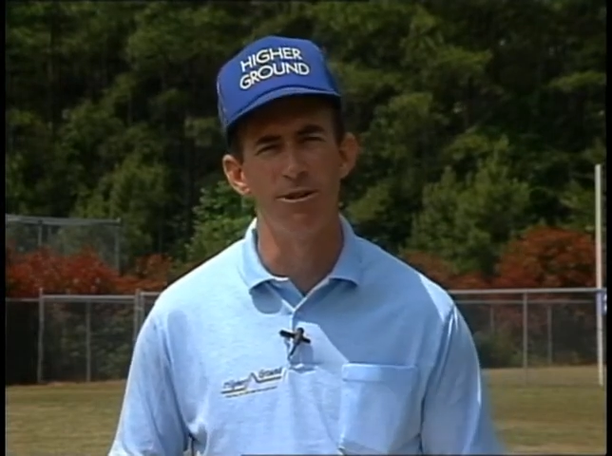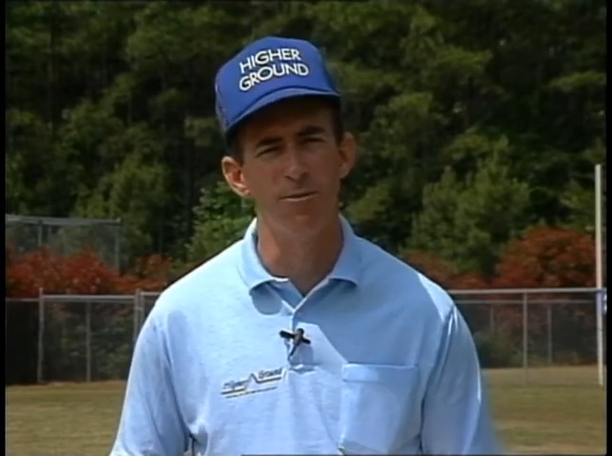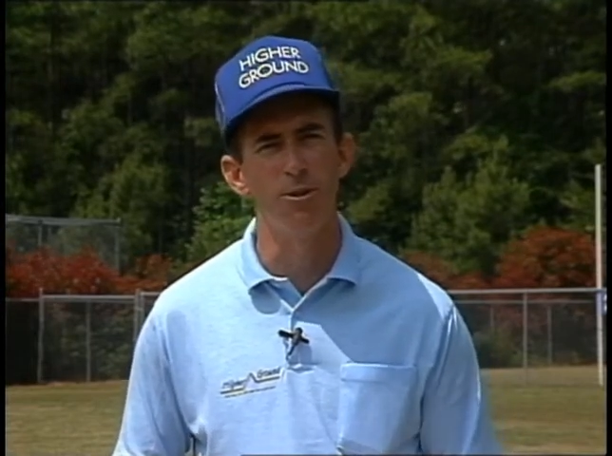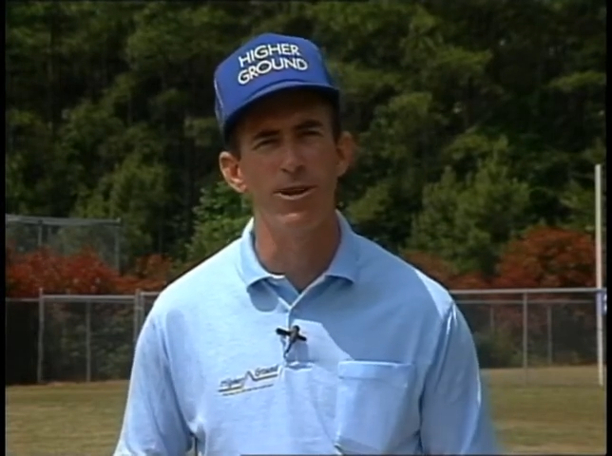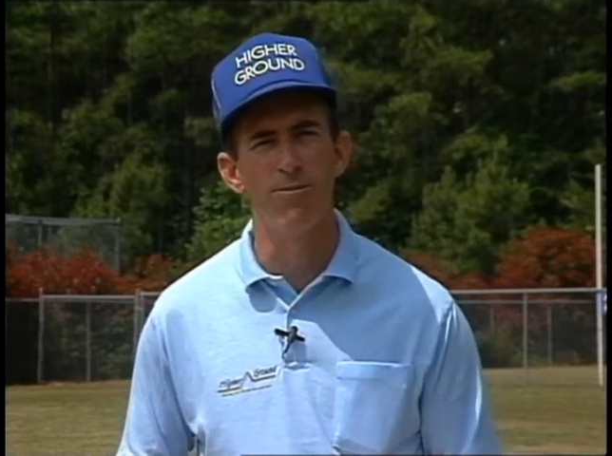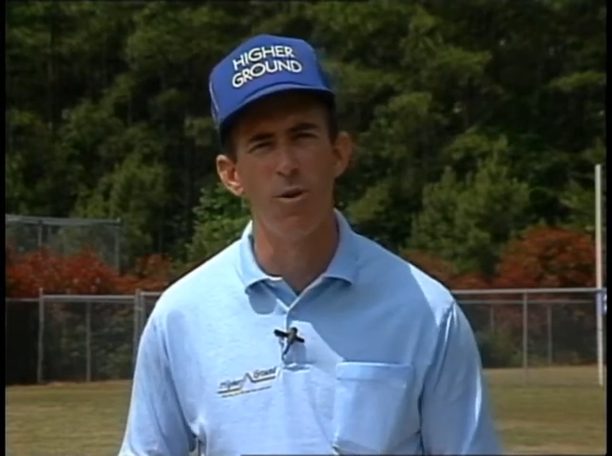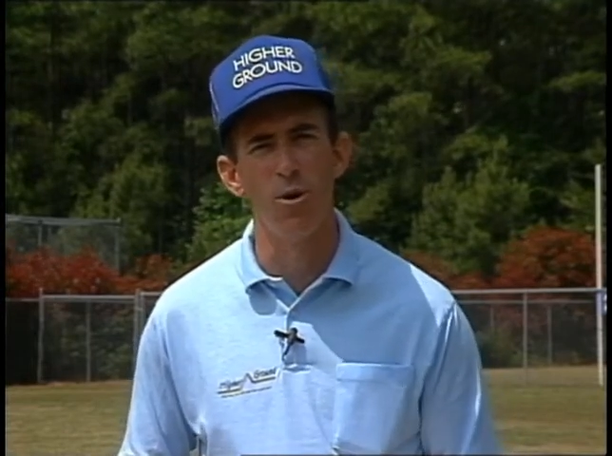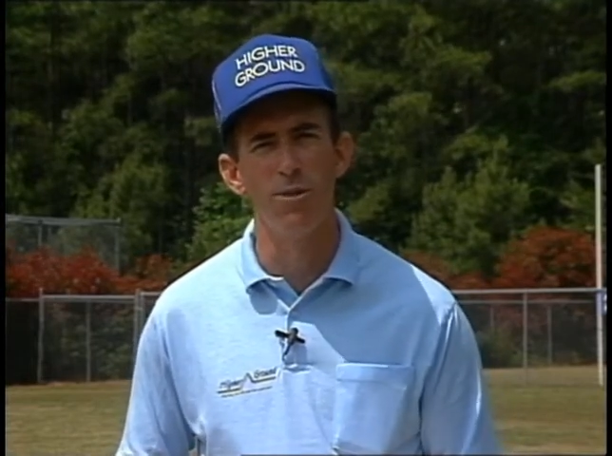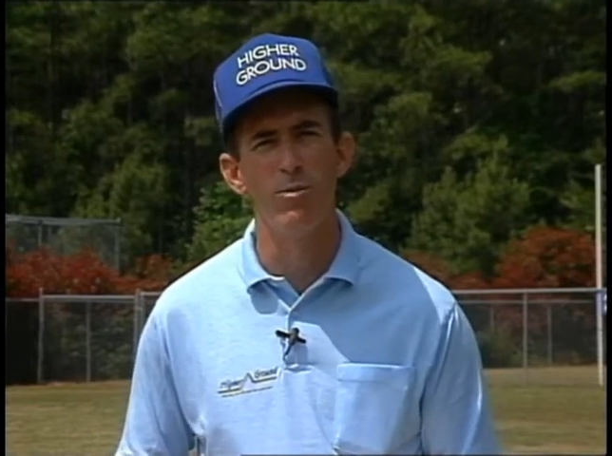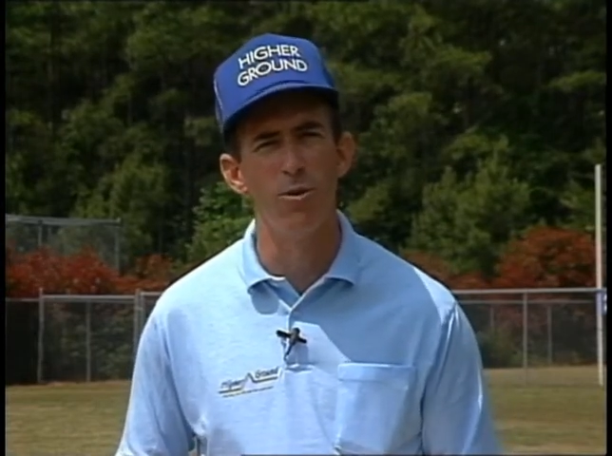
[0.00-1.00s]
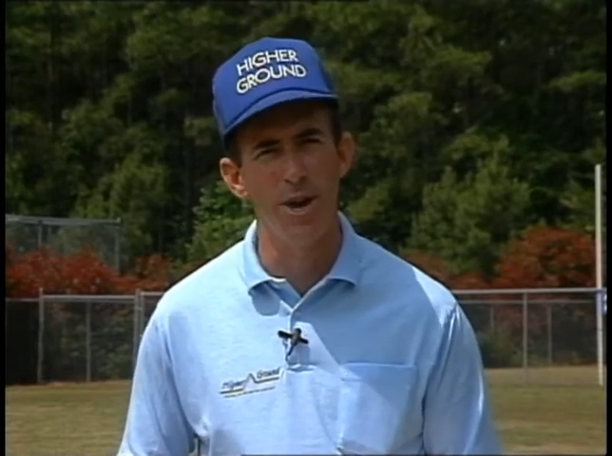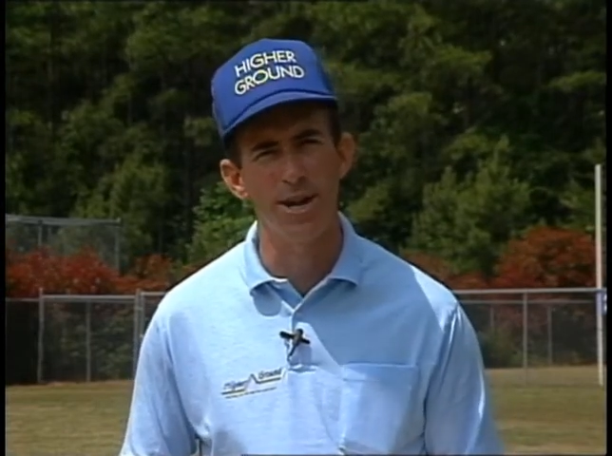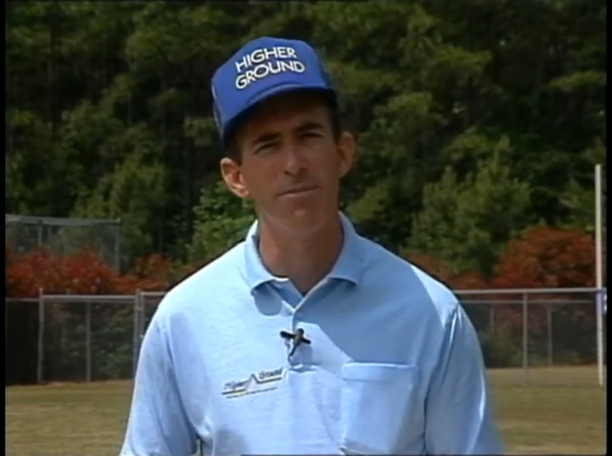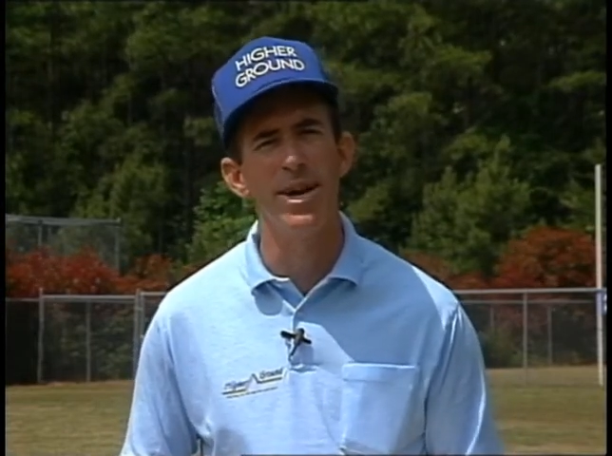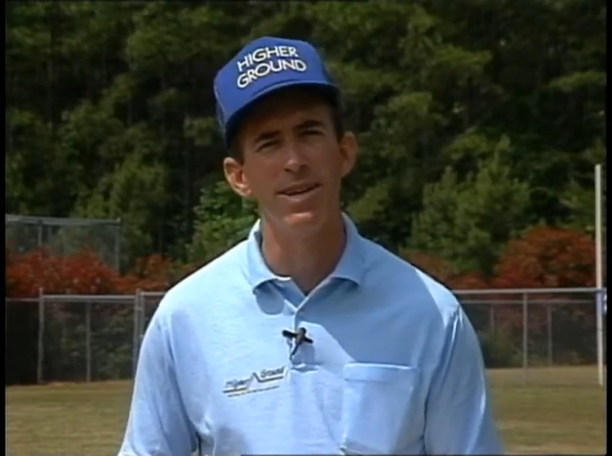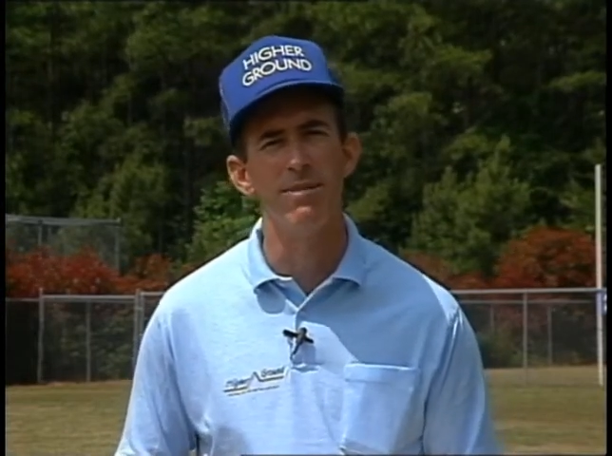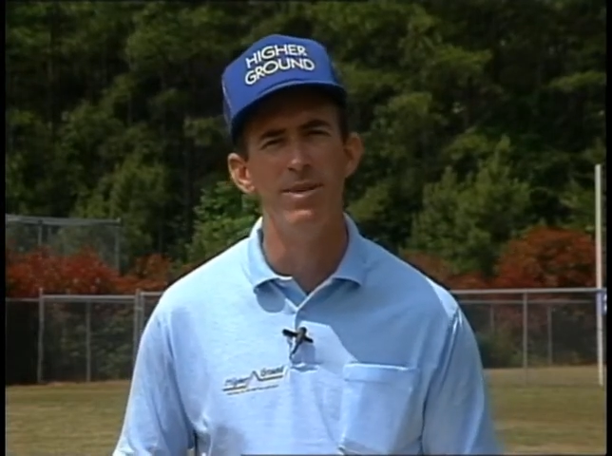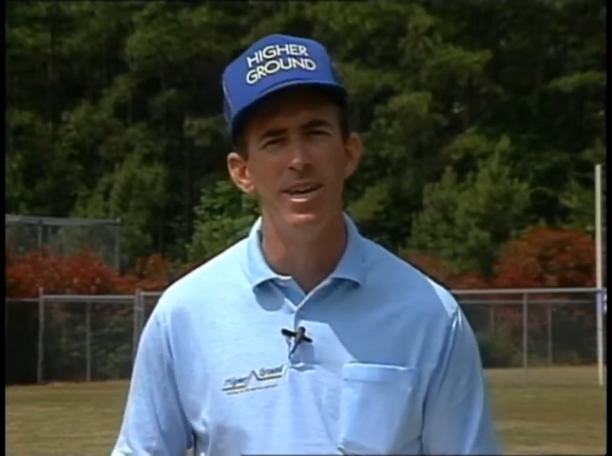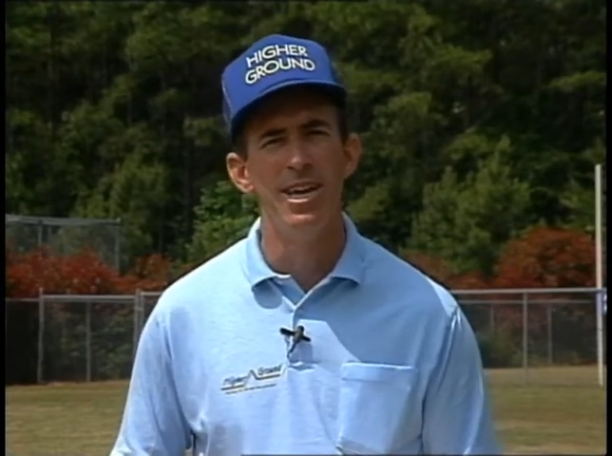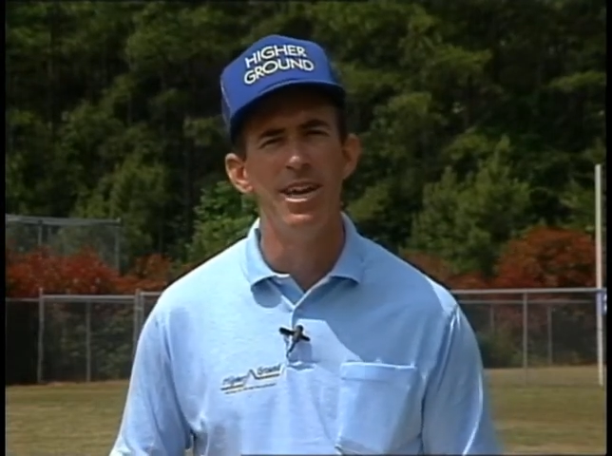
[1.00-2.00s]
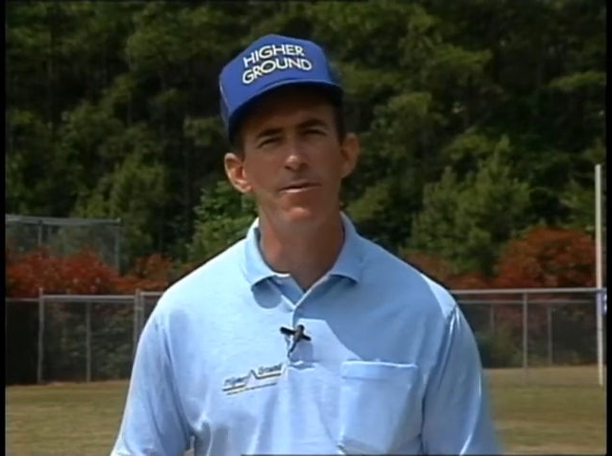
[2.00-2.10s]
If you can afford them, we recommend them. If